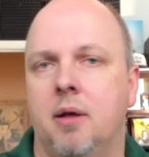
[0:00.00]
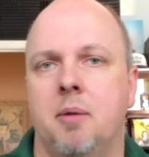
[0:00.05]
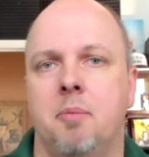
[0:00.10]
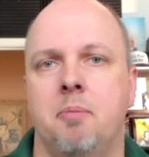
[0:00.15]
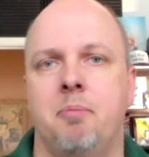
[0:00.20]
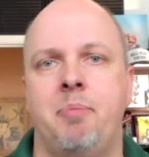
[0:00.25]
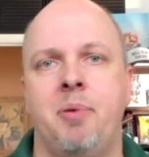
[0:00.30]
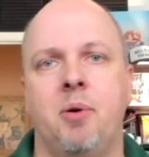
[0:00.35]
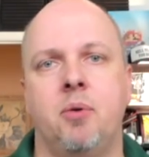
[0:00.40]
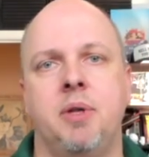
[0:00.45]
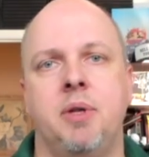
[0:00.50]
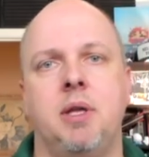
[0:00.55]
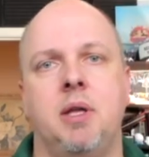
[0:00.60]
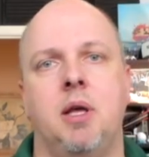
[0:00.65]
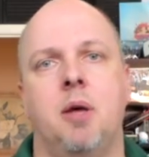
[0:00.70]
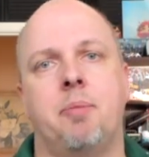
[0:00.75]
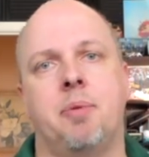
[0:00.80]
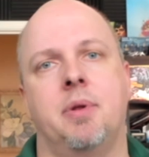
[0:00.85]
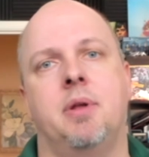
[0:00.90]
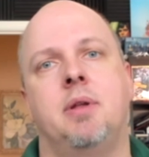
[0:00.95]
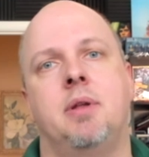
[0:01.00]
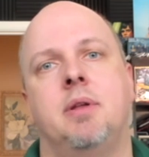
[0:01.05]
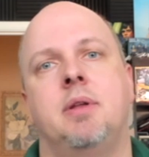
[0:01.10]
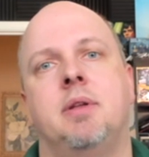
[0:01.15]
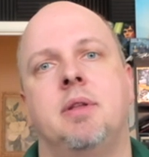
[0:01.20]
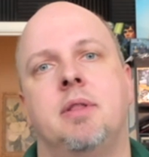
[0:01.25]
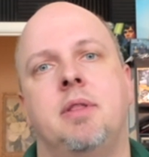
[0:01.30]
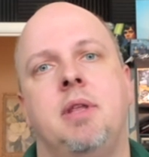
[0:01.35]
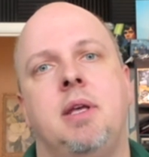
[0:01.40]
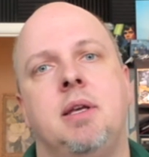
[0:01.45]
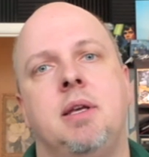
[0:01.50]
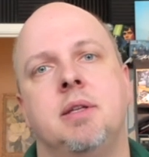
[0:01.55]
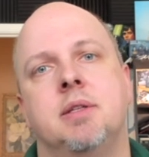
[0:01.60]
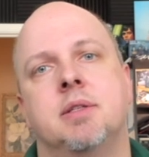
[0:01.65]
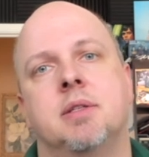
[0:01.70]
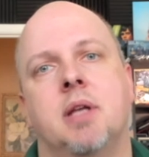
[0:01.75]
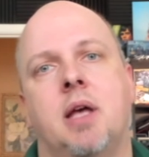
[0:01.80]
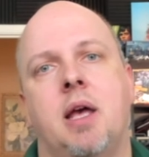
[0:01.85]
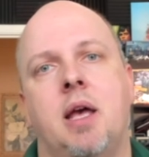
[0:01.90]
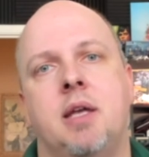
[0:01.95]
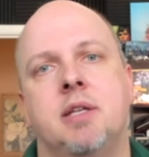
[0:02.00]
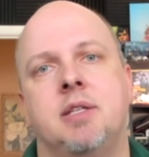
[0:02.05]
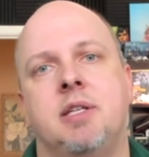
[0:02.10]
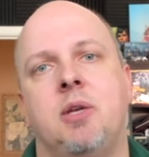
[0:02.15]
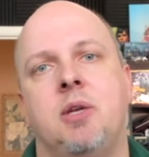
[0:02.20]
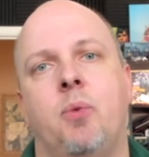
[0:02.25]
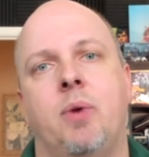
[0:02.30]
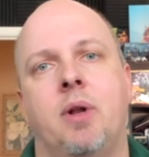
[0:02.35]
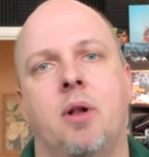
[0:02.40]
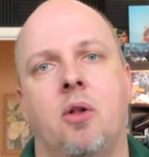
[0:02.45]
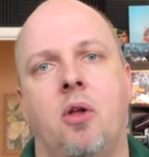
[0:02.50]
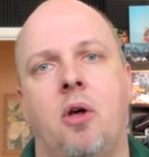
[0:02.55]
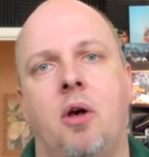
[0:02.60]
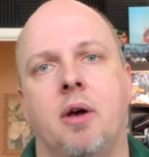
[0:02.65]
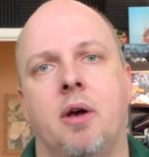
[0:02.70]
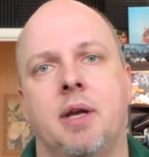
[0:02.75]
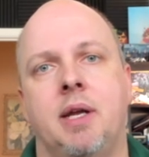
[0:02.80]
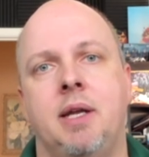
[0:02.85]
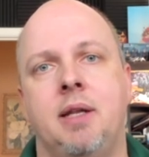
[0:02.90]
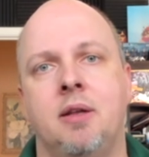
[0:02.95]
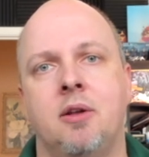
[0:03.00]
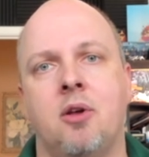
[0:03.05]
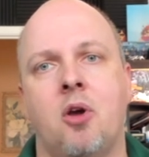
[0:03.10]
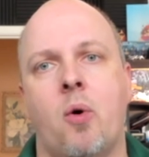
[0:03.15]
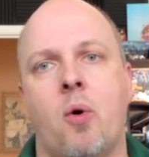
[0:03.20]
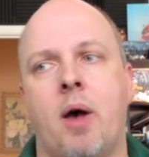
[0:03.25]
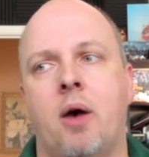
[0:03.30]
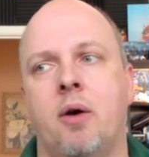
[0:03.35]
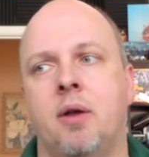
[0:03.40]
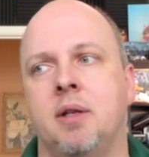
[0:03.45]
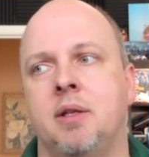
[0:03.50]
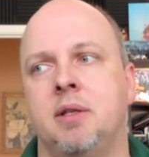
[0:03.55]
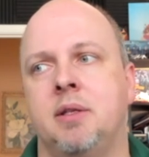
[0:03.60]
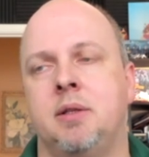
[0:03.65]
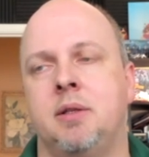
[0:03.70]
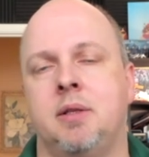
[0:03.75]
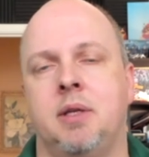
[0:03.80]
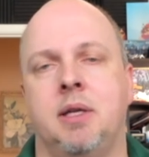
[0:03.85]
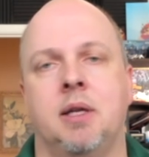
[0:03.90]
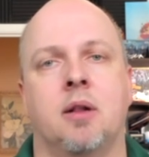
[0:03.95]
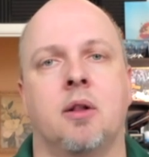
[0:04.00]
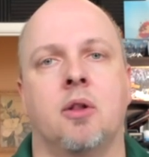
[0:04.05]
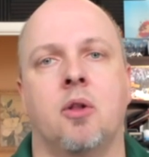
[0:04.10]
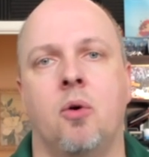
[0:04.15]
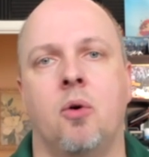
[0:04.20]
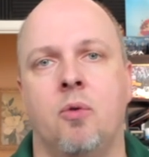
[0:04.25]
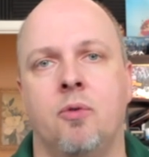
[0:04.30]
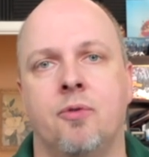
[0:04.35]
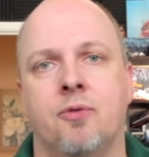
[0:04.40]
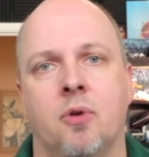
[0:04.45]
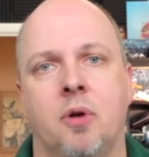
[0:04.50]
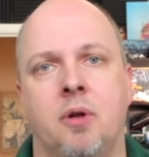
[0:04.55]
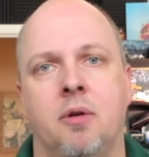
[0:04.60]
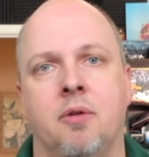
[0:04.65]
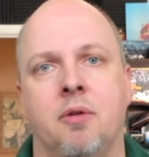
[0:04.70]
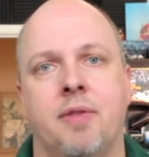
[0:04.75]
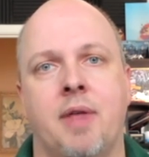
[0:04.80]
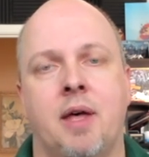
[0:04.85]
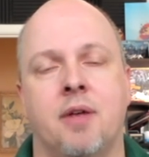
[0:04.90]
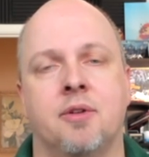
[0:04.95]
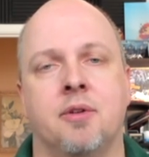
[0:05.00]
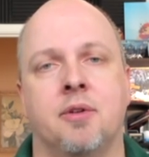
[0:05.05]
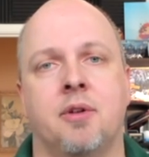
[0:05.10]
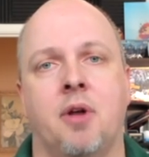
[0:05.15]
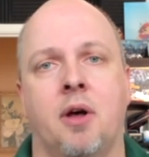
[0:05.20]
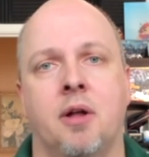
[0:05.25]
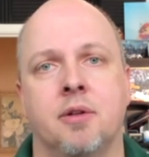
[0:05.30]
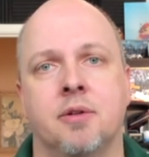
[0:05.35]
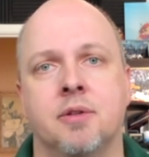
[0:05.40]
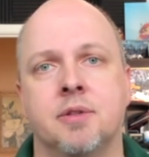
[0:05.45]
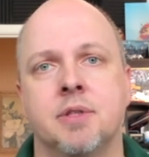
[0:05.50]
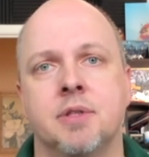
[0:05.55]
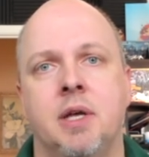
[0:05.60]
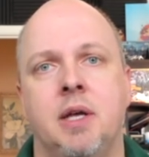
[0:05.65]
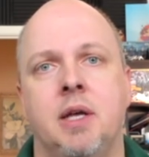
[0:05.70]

building up things as he went along. He didn't go out and get a loan for $100,000